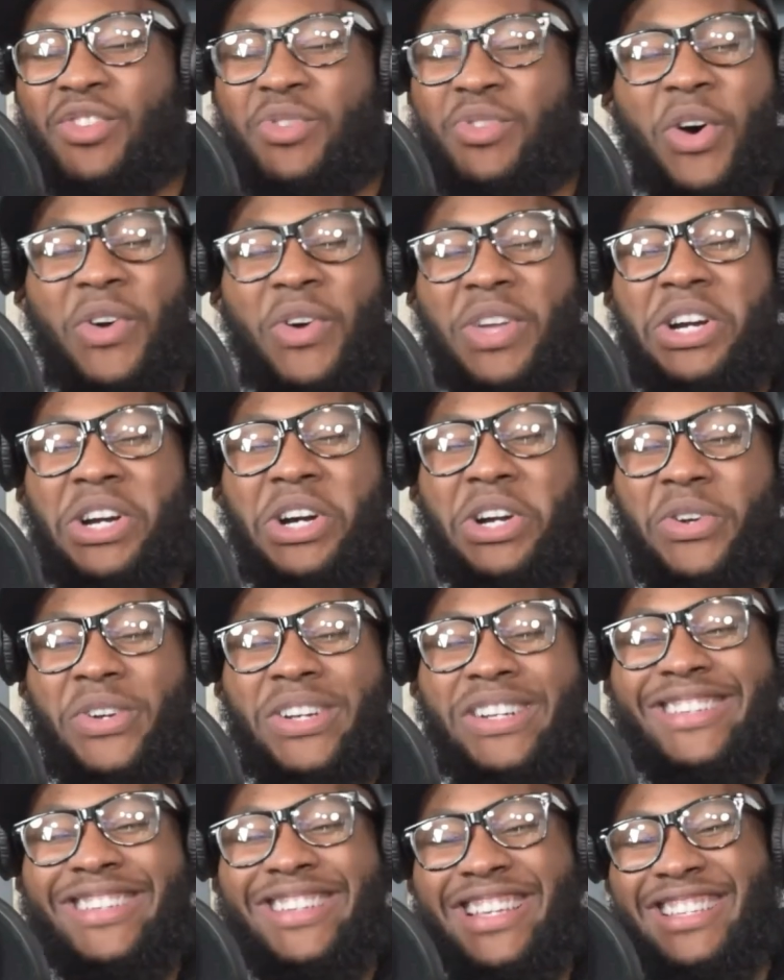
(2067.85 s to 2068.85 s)
You know he a
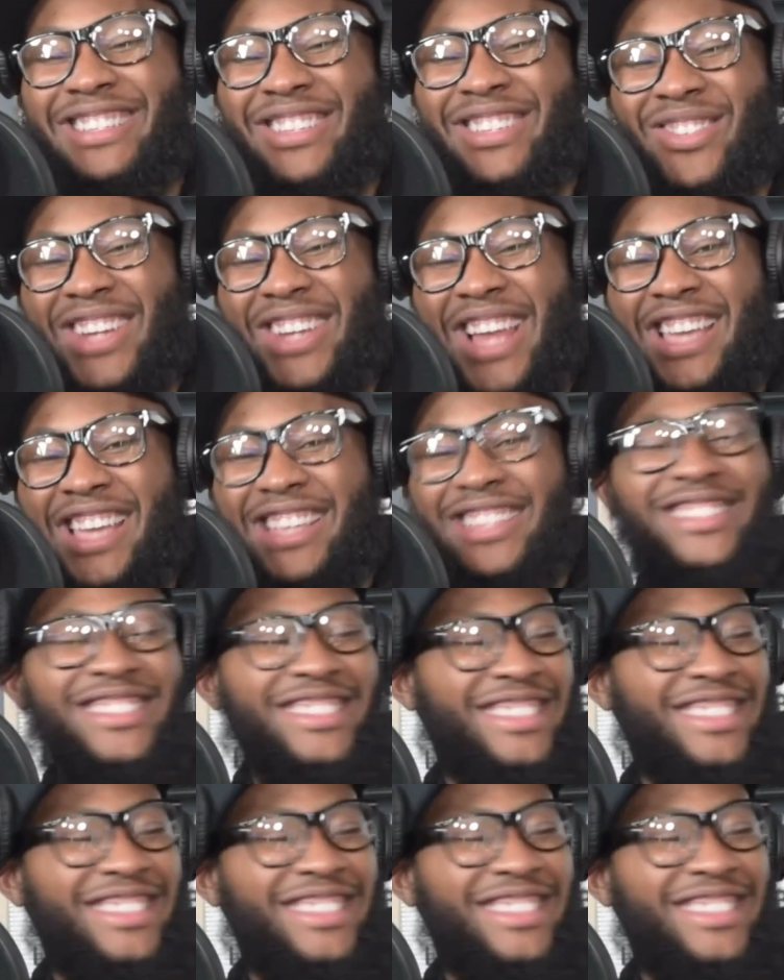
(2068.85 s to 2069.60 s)
Christian. He's so nice.